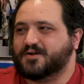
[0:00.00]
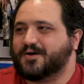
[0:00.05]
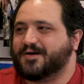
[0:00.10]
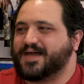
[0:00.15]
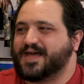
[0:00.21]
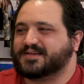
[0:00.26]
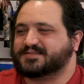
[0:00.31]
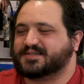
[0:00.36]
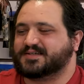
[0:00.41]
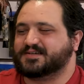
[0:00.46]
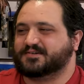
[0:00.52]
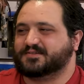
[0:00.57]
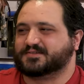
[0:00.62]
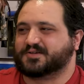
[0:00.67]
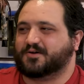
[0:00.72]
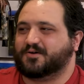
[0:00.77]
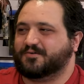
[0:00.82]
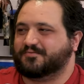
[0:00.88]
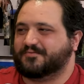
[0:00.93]
now he has to kill
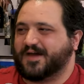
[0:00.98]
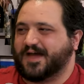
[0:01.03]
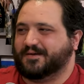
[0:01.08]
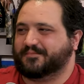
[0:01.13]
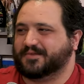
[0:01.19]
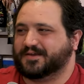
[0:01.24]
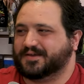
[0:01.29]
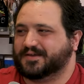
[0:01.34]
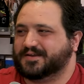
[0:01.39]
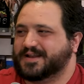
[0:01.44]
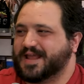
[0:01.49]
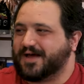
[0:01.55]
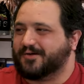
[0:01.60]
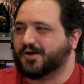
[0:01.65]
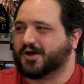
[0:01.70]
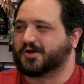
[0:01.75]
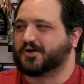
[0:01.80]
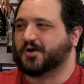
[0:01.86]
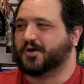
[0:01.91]
his whole family.
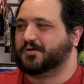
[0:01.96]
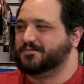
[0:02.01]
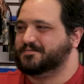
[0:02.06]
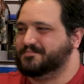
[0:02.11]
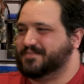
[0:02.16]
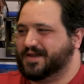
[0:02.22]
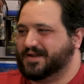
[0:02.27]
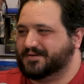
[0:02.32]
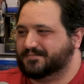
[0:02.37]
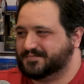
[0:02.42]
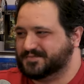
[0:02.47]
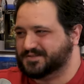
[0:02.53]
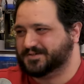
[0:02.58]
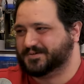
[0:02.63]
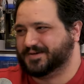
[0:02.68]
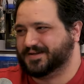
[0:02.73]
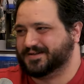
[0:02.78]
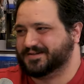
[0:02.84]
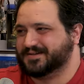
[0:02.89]
Now a cult made him
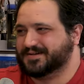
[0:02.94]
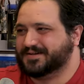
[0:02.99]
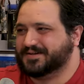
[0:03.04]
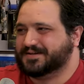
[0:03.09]
do it.